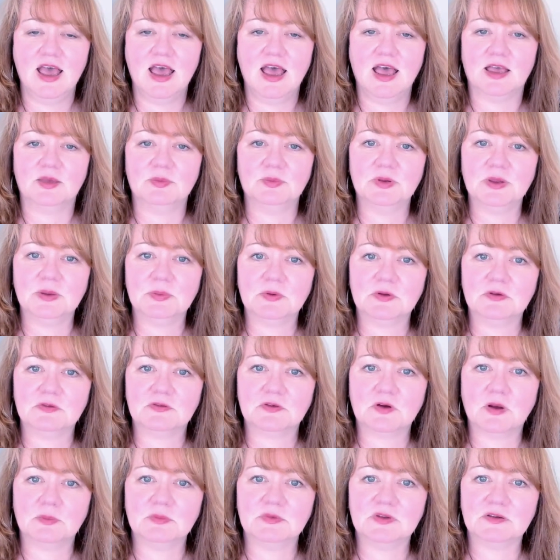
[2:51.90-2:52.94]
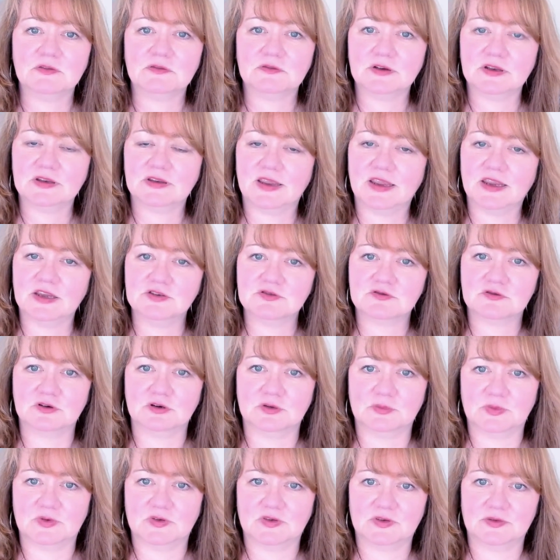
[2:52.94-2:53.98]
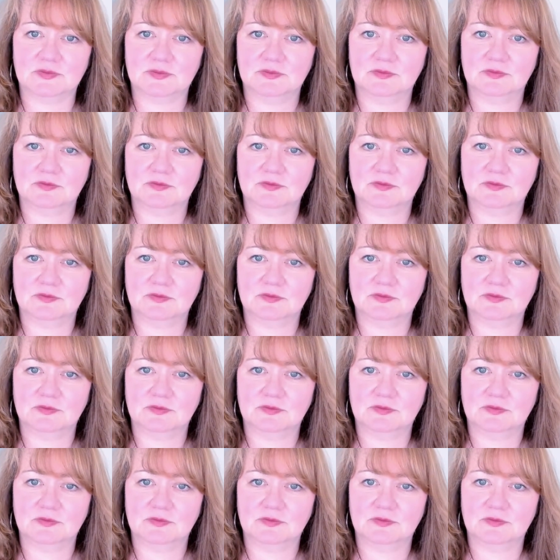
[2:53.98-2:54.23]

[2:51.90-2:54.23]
And people from different age groups,